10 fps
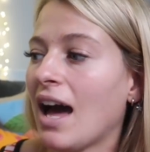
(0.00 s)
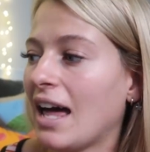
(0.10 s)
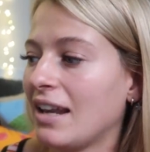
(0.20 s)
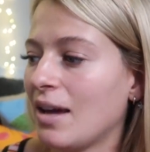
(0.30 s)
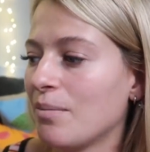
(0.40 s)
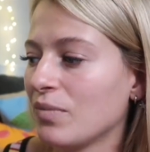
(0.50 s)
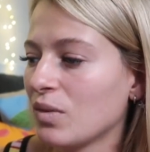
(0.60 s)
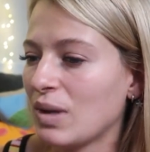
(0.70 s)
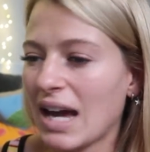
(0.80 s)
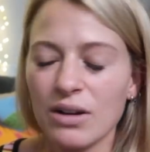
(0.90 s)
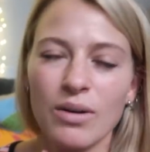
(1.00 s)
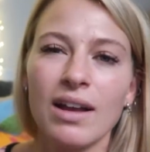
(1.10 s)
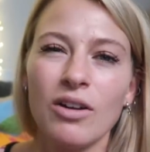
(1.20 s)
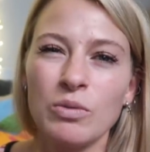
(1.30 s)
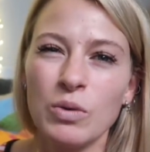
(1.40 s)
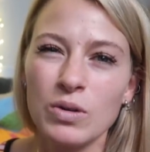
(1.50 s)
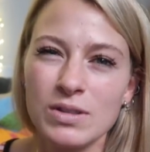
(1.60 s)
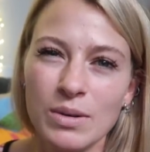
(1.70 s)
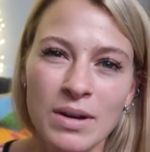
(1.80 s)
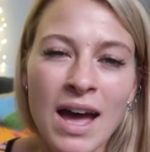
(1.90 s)
And we had quite a long walk.
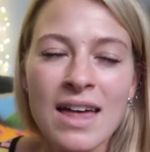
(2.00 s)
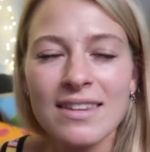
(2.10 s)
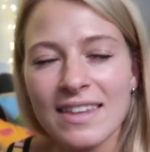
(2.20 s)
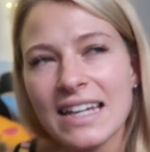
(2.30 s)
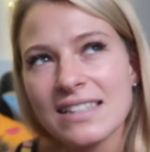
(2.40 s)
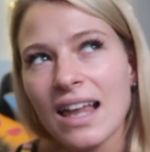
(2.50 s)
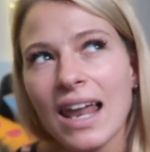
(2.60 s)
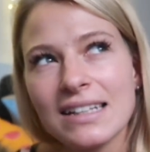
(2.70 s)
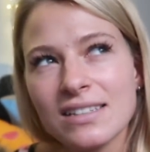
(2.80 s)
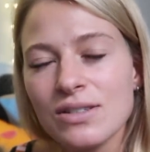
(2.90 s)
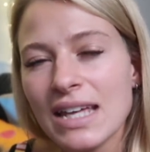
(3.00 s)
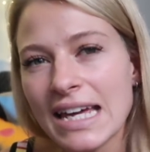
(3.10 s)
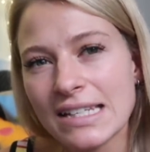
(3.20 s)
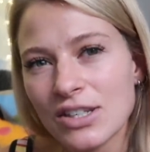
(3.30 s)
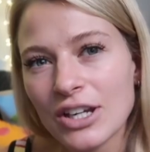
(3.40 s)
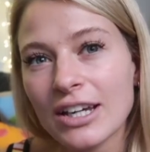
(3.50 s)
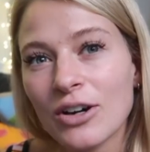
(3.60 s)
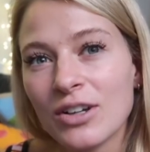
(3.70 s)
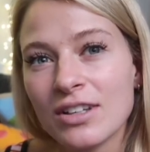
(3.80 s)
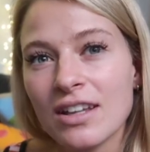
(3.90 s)
So the thing is, I like to do the HIIT circuit
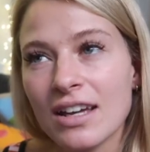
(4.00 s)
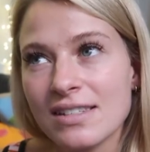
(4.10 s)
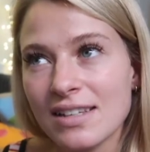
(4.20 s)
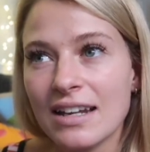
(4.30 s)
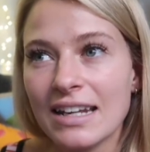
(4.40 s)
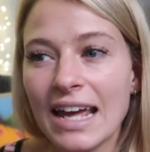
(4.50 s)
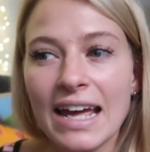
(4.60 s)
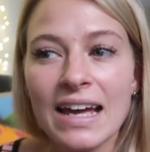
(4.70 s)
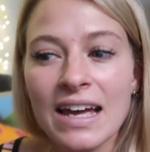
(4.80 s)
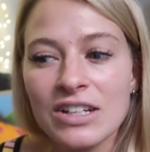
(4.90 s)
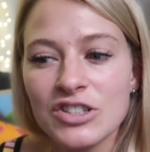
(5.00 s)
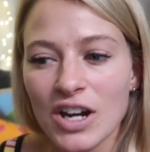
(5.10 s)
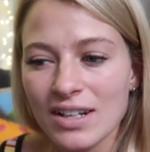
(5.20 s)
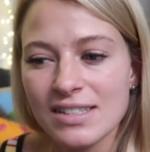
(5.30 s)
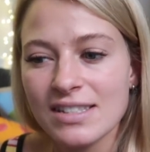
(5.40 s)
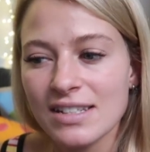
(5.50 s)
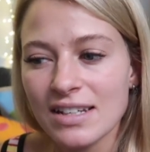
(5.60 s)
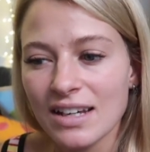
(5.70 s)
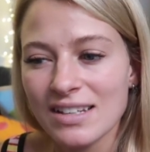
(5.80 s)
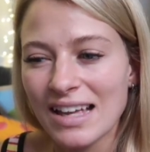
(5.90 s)
on Sunday just
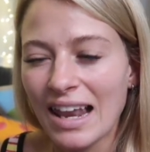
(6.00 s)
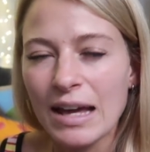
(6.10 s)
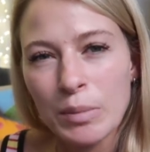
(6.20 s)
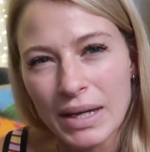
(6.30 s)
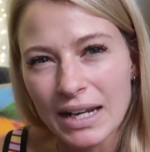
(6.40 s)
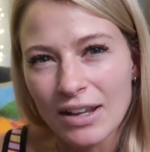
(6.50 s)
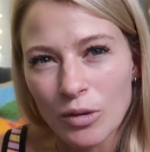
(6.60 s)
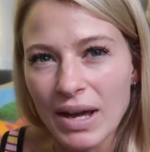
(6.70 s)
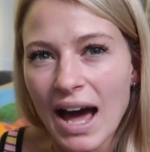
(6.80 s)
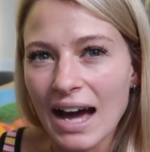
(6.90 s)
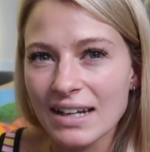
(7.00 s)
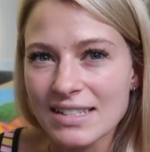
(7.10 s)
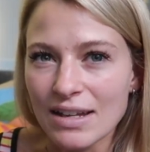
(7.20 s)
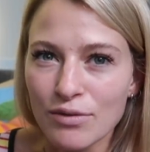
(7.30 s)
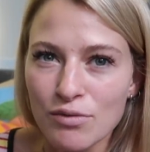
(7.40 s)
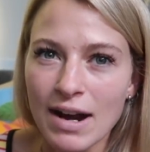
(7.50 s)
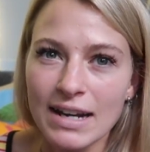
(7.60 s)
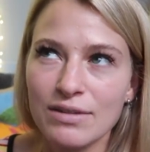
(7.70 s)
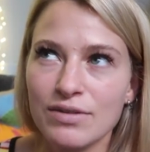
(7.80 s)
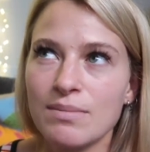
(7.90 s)
because I like being a little bit active,
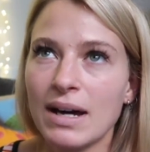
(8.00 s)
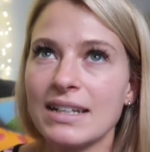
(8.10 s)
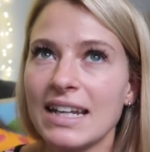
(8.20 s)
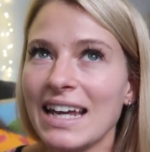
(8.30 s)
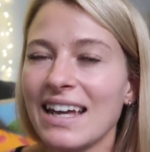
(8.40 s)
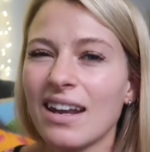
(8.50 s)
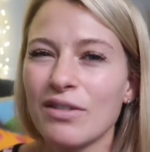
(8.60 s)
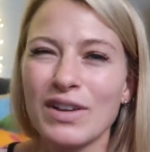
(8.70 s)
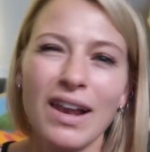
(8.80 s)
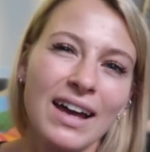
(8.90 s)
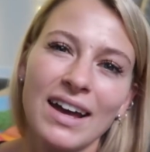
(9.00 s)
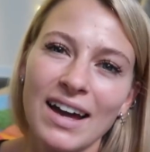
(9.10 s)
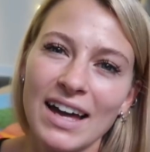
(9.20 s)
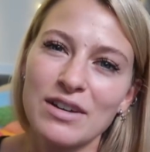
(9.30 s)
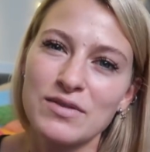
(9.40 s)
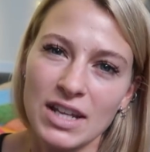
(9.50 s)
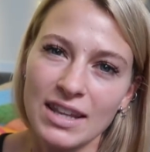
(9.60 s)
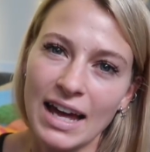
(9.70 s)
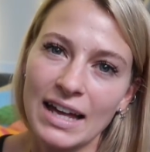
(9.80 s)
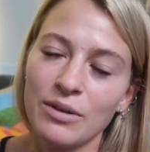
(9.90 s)
ready for Monday. And I feel like I kind of done
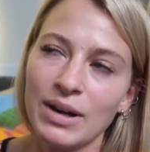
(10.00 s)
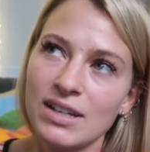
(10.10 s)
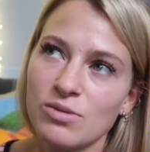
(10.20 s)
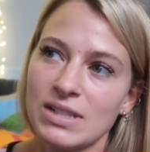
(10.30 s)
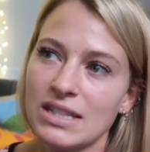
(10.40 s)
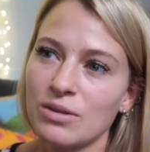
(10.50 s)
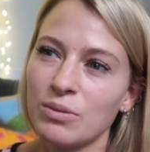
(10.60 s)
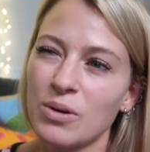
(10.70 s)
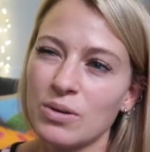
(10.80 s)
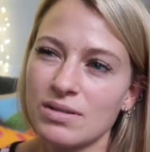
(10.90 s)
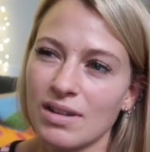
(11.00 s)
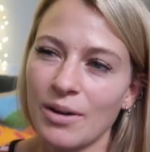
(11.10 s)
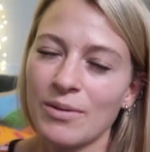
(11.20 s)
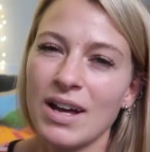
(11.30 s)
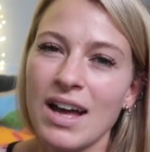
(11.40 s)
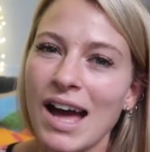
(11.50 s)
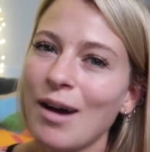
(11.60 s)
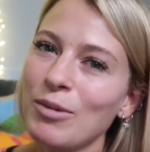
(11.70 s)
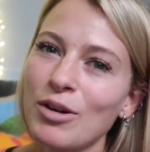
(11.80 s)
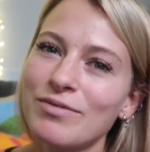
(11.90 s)
that anyway because we did the walk. So
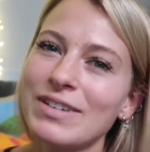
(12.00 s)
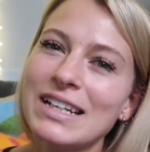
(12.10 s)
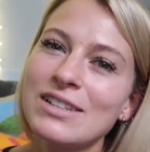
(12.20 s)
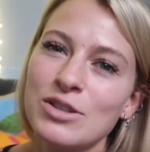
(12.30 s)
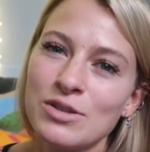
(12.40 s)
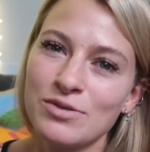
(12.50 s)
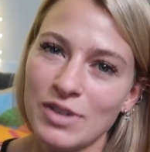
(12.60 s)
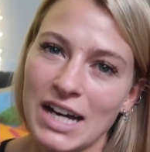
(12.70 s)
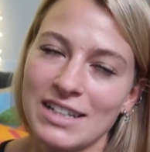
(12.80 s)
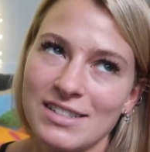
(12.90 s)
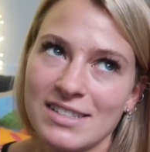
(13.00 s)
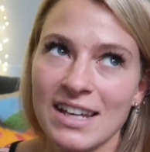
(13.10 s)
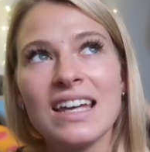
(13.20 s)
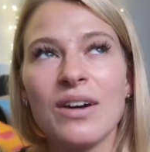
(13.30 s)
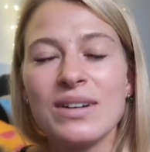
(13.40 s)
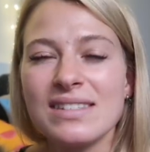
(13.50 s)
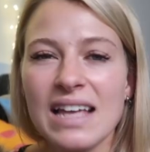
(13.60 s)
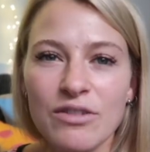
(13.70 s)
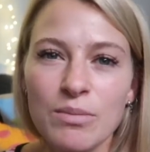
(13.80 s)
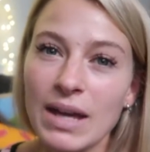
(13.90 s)
I'm not feeling too fussed. You know, it's
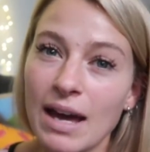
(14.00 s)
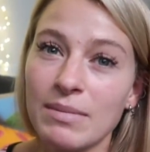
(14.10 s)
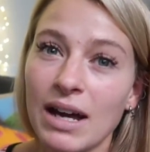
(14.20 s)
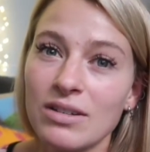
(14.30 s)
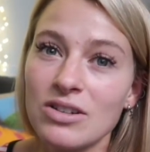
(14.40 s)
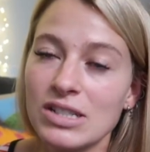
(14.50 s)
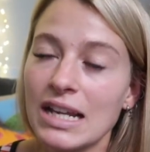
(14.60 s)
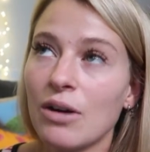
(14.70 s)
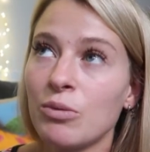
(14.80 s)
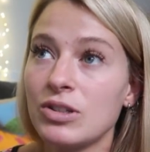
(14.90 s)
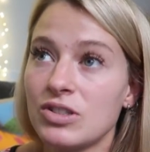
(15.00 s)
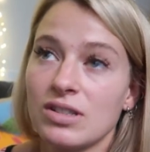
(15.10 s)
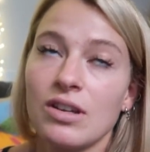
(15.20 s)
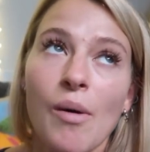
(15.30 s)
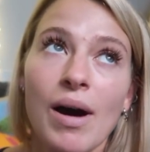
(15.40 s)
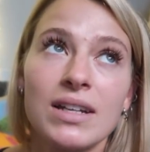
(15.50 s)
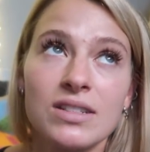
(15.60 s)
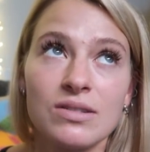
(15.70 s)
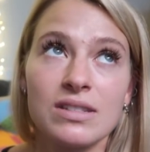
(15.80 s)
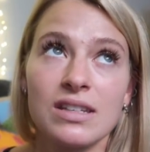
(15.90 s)
7 p.m. now. Usually I would just go out and
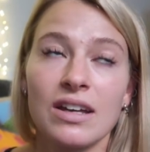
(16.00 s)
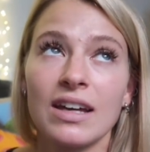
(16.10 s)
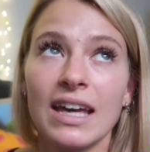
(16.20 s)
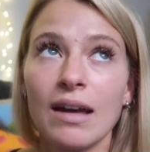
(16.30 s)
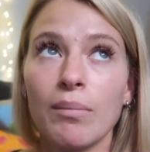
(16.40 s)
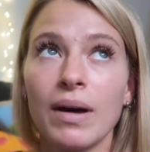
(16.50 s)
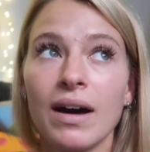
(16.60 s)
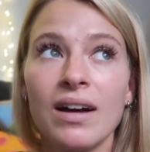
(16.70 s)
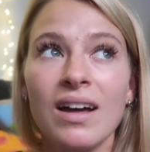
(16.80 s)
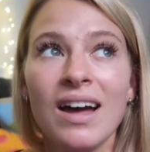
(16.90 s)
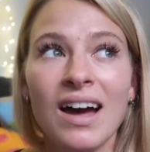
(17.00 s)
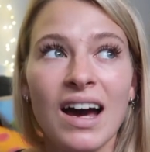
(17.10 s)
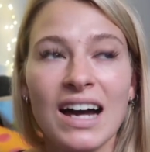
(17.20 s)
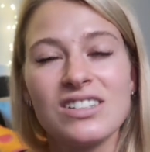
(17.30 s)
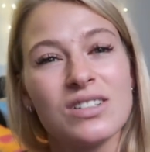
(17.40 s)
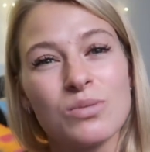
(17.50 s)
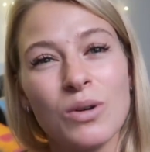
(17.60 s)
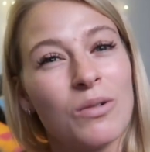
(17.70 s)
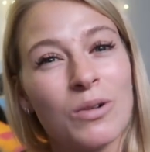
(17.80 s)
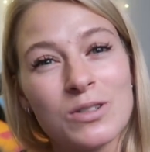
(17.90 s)
do the circuit, but I just
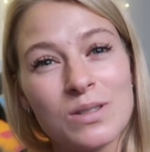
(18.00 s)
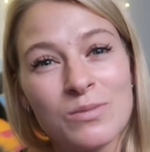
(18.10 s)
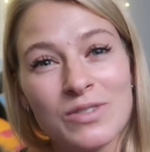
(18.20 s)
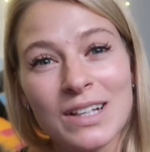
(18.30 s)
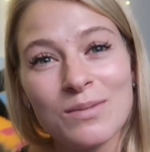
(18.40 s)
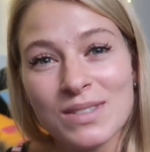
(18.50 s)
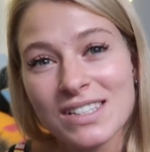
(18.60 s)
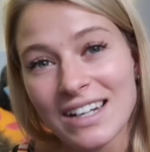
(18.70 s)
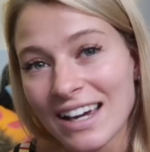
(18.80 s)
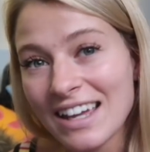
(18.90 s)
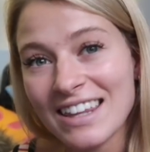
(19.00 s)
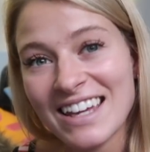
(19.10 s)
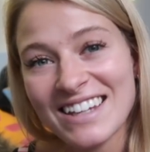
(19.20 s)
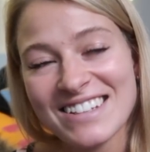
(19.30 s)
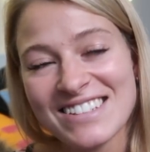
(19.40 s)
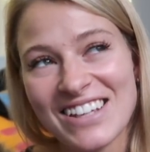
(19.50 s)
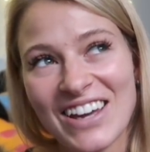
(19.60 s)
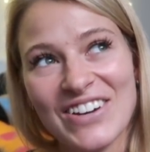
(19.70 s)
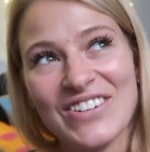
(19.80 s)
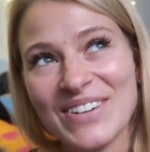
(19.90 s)
want to watch some films tonight, I think.
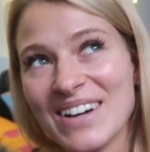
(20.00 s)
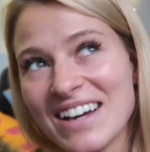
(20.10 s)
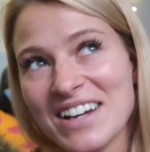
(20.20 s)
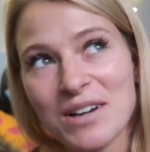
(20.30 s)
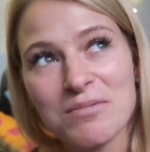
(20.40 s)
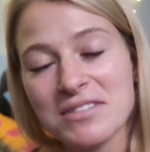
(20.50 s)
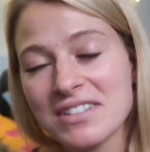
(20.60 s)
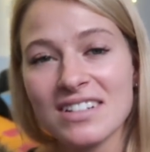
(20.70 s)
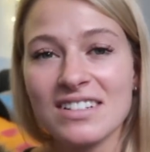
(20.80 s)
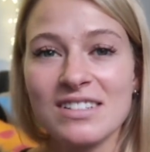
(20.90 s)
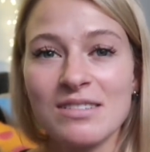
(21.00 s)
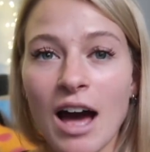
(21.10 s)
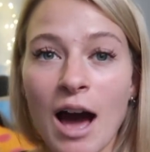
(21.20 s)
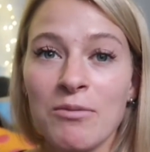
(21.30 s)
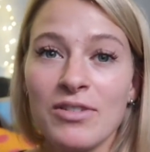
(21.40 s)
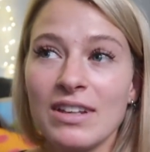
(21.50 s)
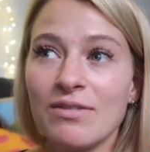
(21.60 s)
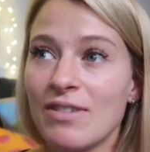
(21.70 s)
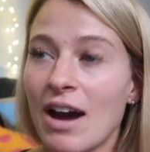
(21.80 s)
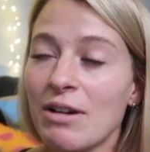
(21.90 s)
So I'm just going to do that. I'm
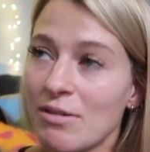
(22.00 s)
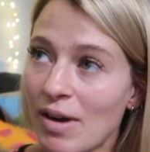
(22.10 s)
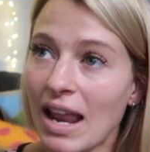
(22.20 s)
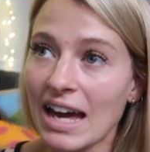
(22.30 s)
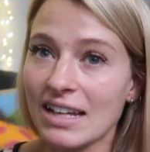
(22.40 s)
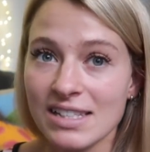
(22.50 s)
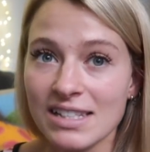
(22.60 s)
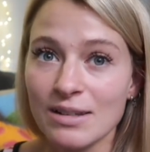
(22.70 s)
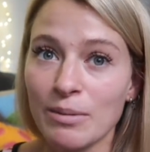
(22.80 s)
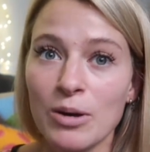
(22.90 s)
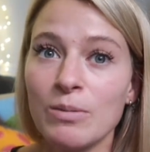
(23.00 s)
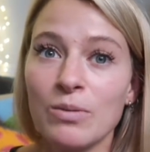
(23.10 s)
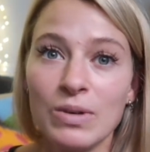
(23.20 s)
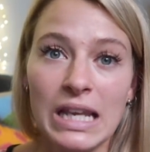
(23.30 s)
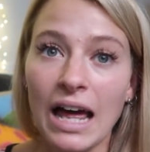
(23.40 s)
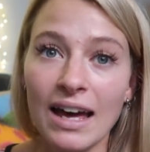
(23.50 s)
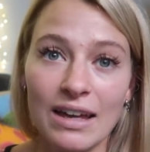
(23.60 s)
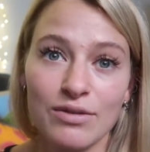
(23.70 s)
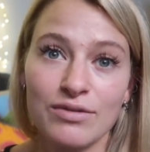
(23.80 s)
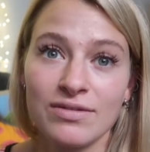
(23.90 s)
feeling very relaxed at the moment with
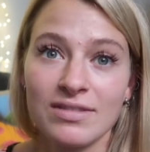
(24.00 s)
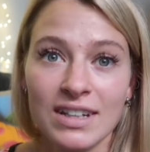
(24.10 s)
life.